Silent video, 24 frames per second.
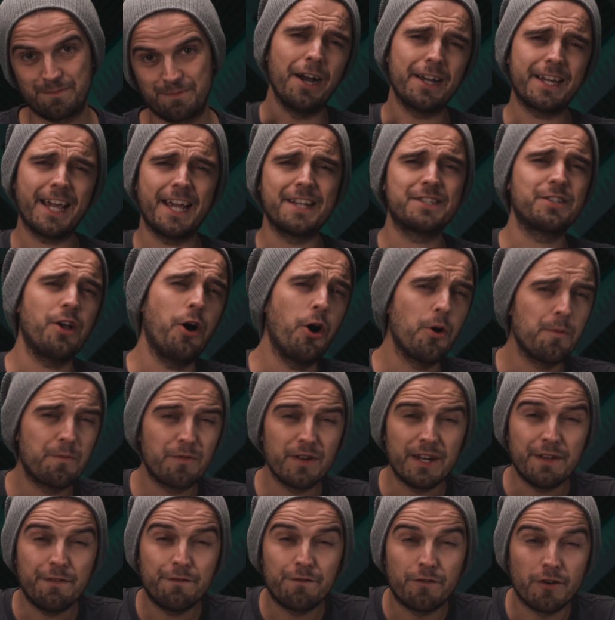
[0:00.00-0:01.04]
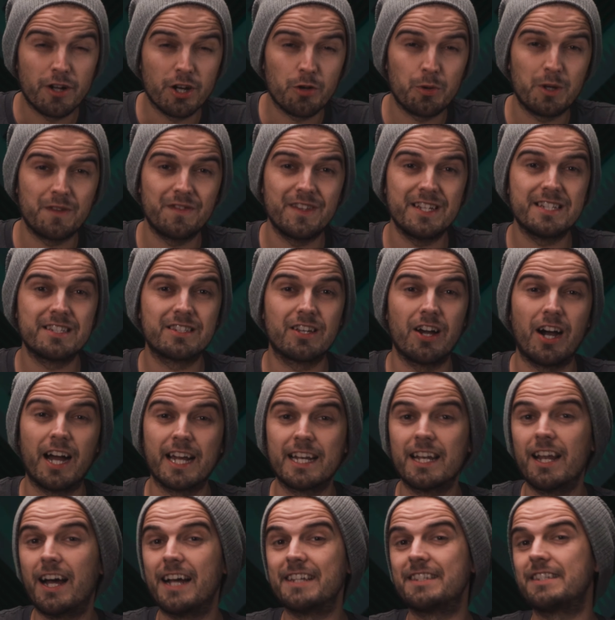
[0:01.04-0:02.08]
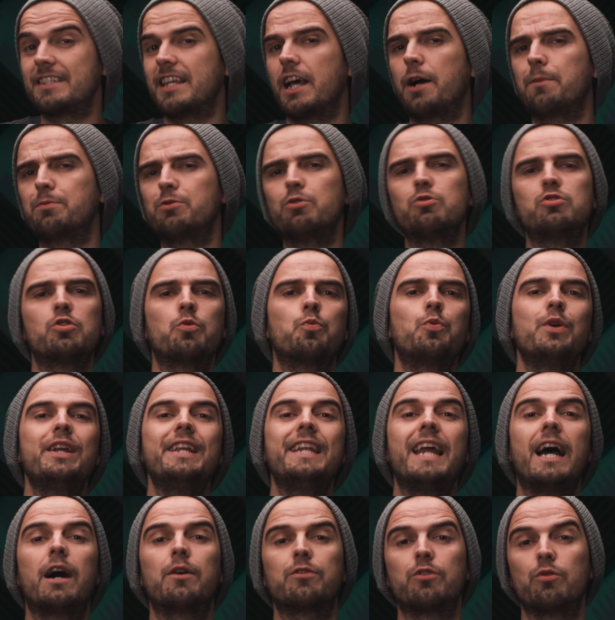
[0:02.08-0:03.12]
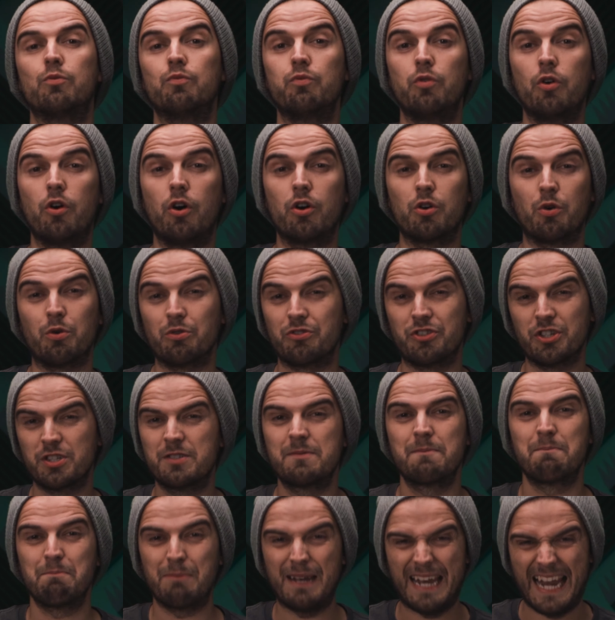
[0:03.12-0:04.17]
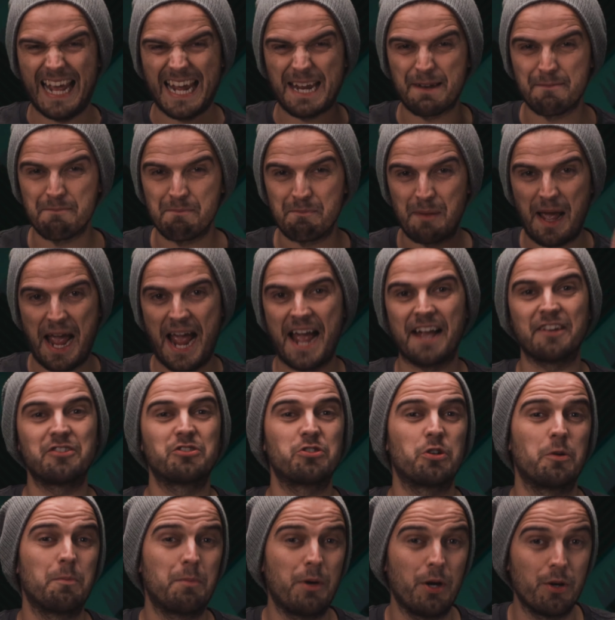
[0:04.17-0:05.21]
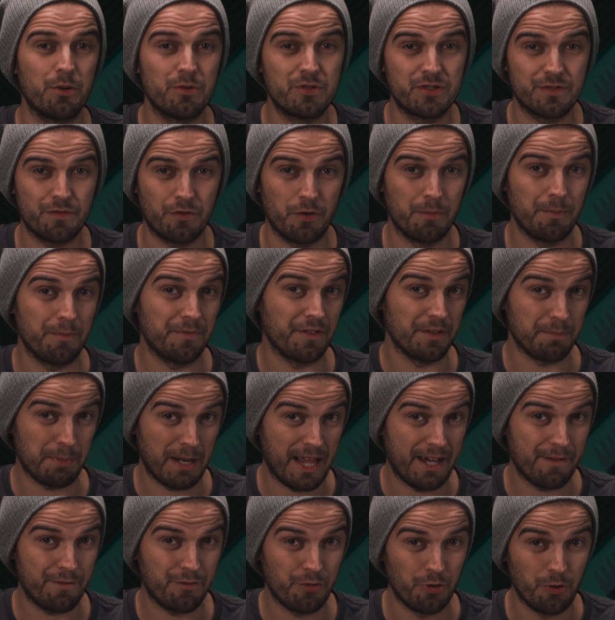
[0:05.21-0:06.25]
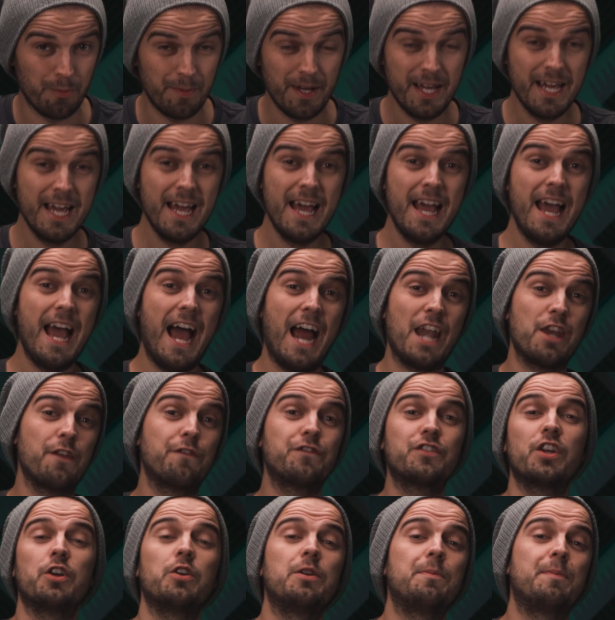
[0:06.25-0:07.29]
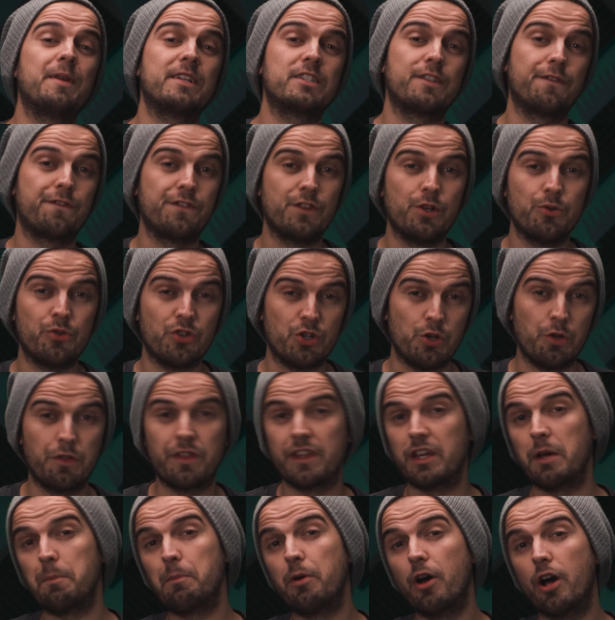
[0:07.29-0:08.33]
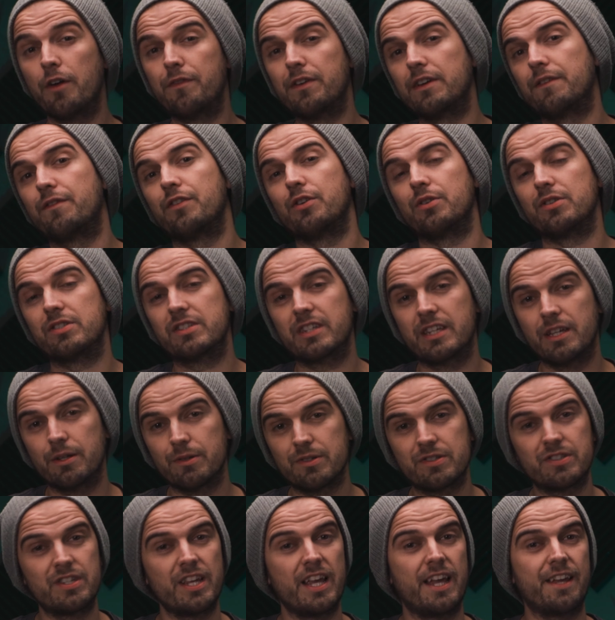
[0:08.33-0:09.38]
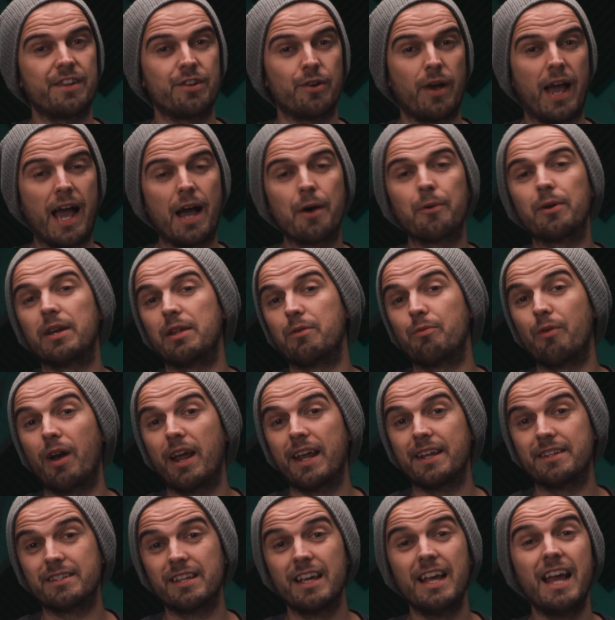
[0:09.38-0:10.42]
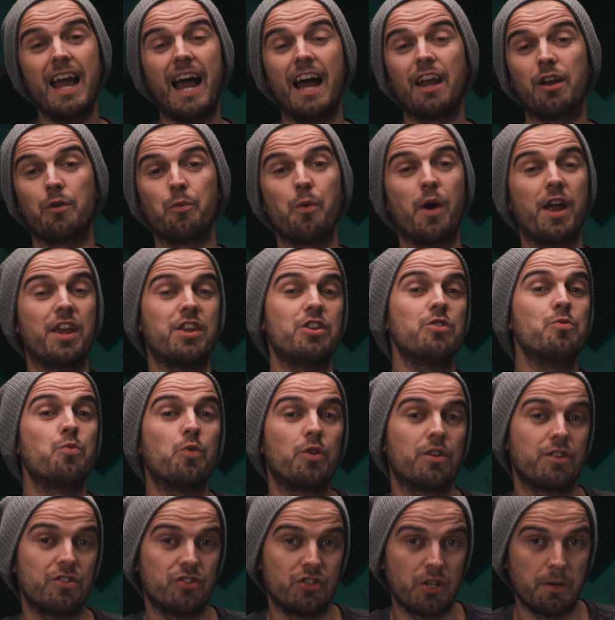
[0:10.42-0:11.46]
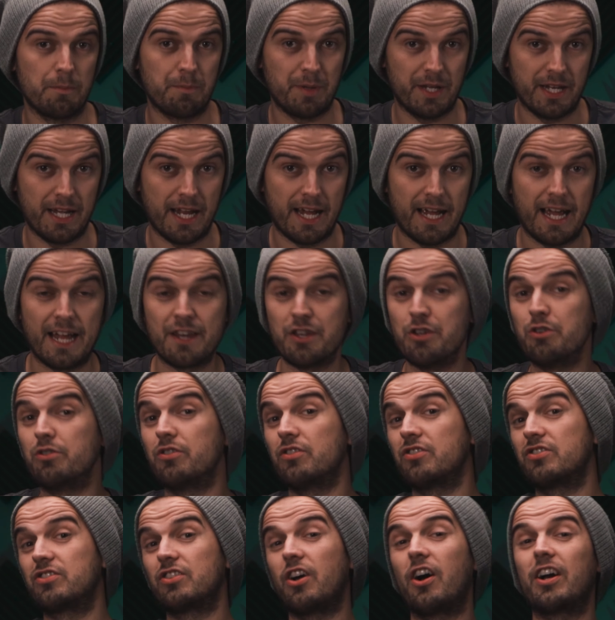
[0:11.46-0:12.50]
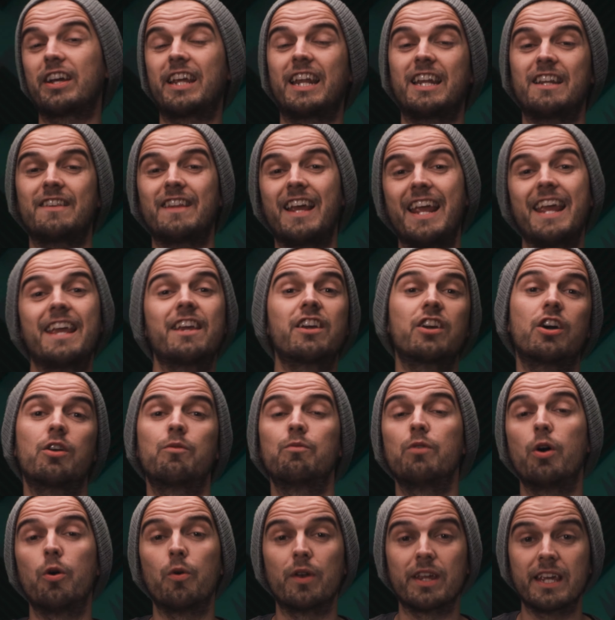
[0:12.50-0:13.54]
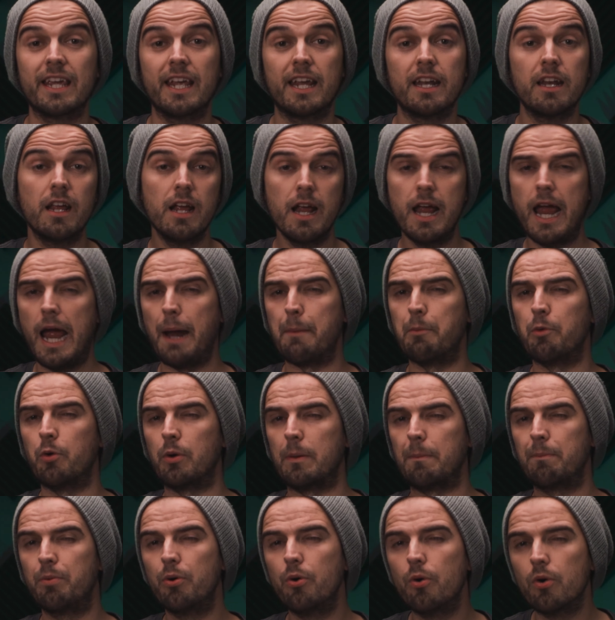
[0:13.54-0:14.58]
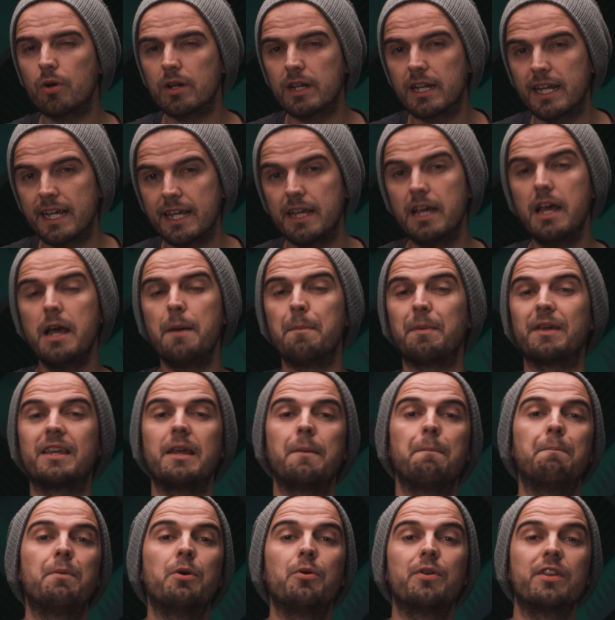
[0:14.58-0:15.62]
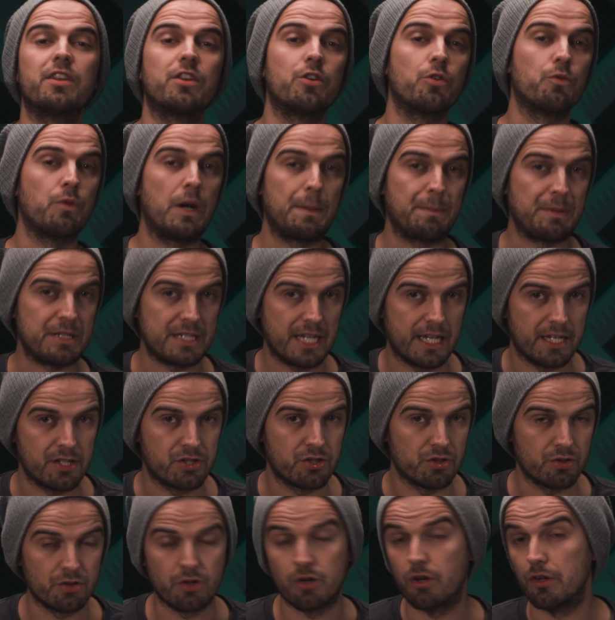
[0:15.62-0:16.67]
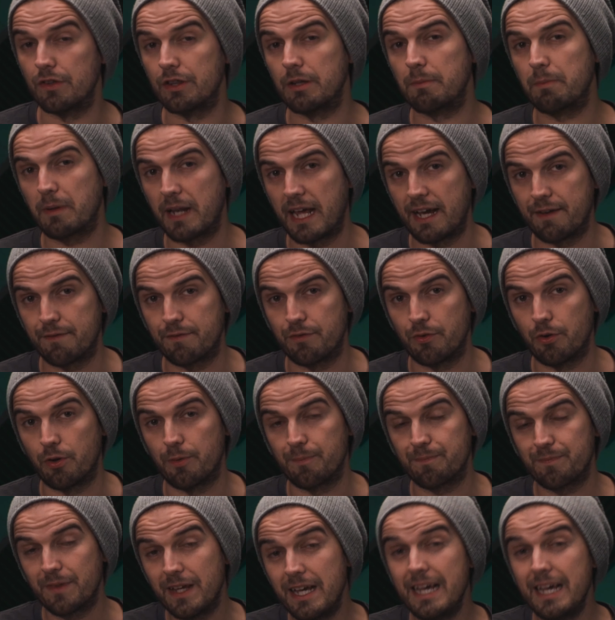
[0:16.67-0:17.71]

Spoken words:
Okay, so hopefully following these guidelines has helped you to weed out the wrong or just plain bad job posts from the platform, and you've cherry-picked a few that you think are perfect for your skill set, your hourly rate, and a way you want to jump in at. And you can start getting that income rolling in, and more importantly, begin building your reputation on the platform.